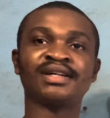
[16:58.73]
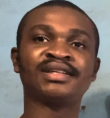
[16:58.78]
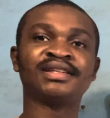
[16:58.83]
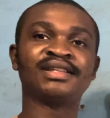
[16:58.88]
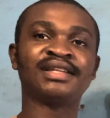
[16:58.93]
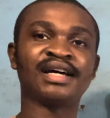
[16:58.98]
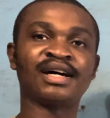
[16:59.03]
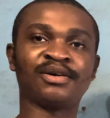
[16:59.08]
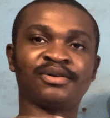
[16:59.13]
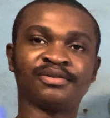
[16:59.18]

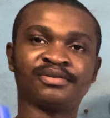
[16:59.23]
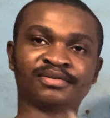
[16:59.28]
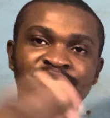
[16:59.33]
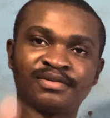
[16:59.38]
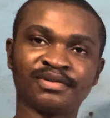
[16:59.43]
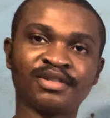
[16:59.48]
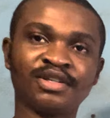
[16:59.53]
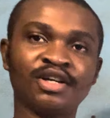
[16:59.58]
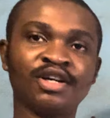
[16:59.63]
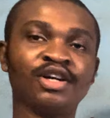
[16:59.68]
Now,
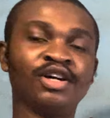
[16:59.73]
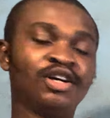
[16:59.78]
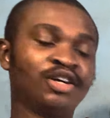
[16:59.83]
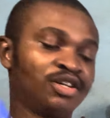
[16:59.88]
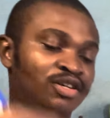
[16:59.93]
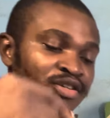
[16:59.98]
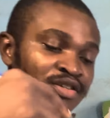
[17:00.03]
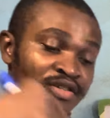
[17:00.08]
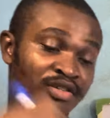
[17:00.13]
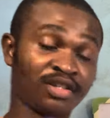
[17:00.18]

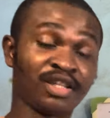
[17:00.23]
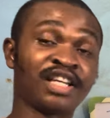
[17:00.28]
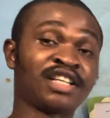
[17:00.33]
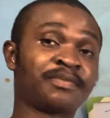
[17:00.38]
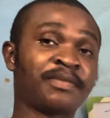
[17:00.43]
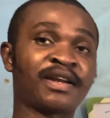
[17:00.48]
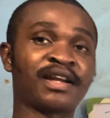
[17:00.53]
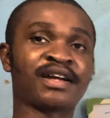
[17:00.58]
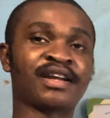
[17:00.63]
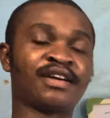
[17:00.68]
next
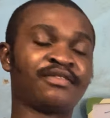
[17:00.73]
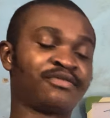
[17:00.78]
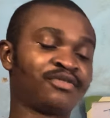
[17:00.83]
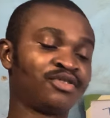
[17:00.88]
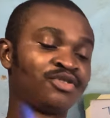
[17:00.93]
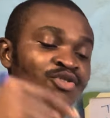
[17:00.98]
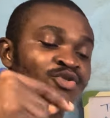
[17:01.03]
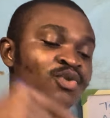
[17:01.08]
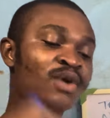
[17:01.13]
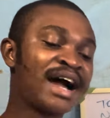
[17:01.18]
paragraph.
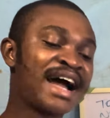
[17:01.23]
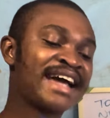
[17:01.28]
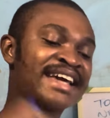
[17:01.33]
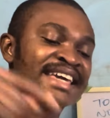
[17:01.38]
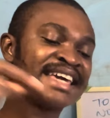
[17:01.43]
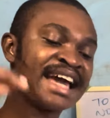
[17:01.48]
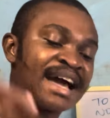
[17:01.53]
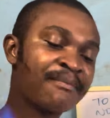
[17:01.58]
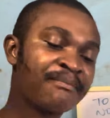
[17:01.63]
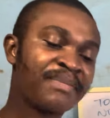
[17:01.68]
You are
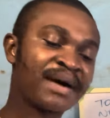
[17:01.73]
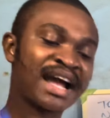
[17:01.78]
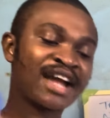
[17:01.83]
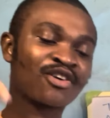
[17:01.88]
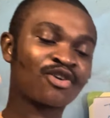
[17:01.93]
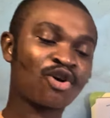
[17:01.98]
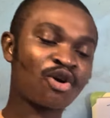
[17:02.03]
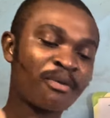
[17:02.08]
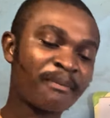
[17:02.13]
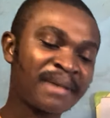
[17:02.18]
hereby
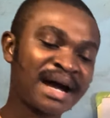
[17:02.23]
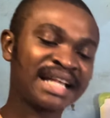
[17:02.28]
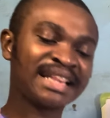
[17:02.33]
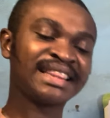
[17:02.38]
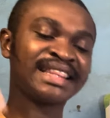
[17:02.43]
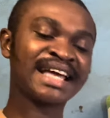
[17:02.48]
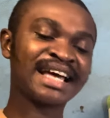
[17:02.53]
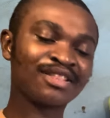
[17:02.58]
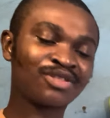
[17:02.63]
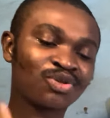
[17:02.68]

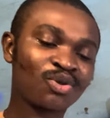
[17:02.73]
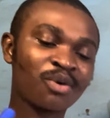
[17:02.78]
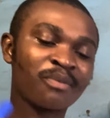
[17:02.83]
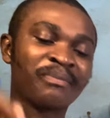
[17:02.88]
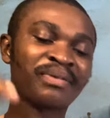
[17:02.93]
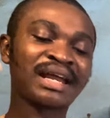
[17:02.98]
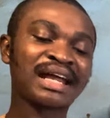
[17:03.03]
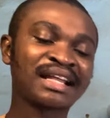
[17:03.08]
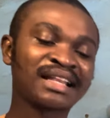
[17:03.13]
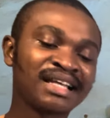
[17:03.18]
commanded to
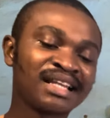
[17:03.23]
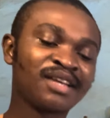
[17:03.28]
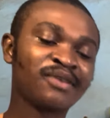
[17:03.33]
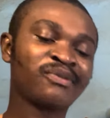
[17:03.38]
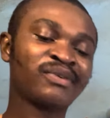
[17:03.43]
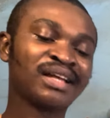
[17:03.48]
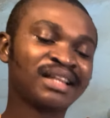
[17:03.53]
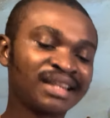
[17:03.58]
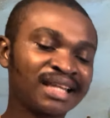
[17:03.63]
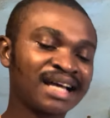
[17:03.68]
bring the
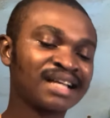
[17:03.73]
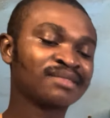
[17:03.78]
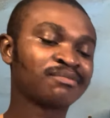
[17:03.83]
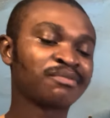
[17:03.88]
defendant